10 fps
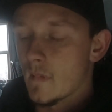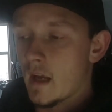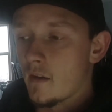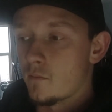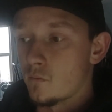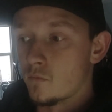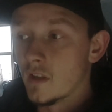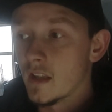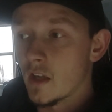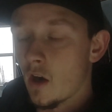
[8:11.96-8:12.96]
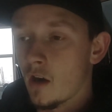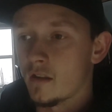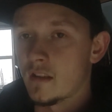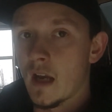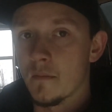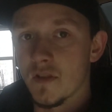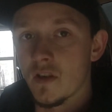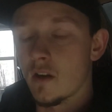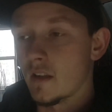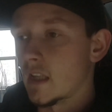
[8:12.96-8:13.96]
have really hard time
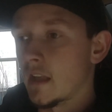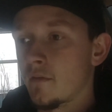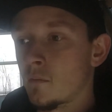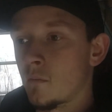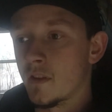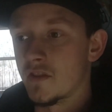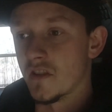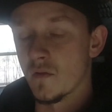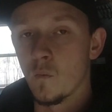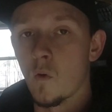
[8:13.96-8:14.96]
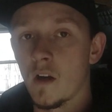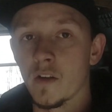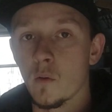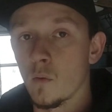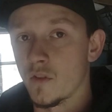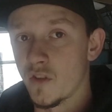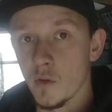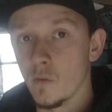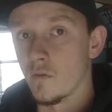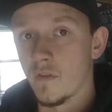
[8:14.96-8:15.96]
starting, even with just 1 or
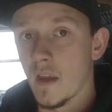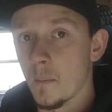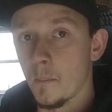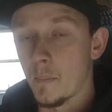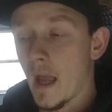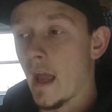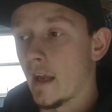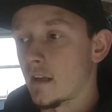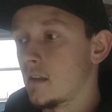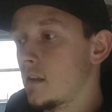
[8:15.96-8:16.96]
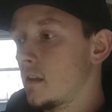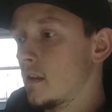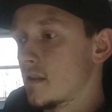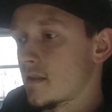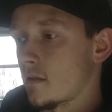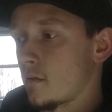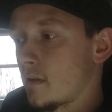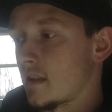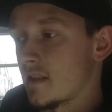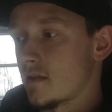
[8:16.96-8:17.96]
2 of them bad.
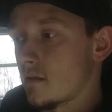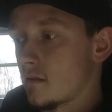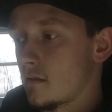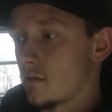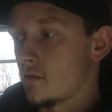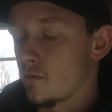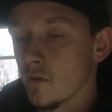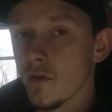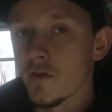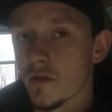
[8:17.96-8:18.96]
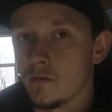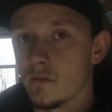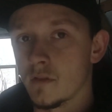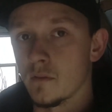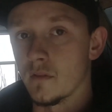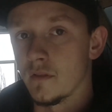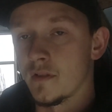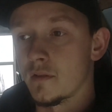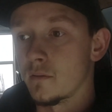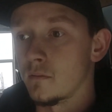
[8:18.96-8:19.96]
So it is crucial in order
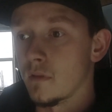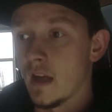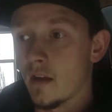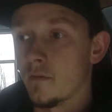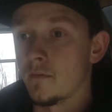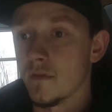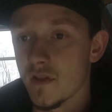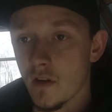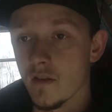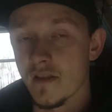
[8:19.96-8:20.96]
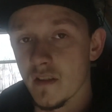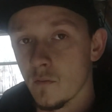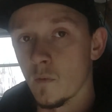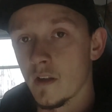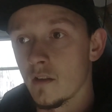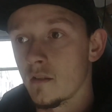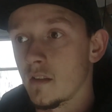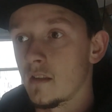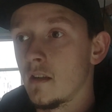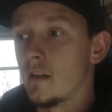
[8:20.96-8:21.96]
to have starts in the
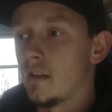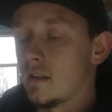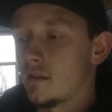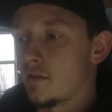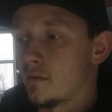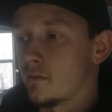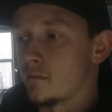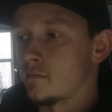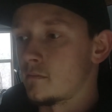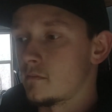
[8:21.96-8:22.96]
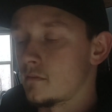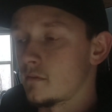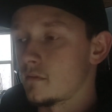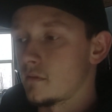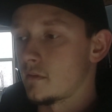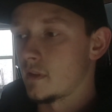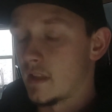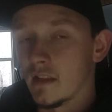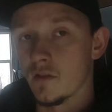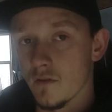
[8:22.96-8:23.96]
winter to
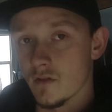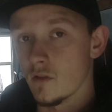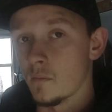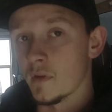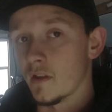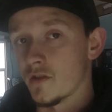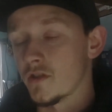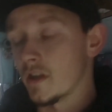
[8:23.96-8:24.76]
get those glow plugs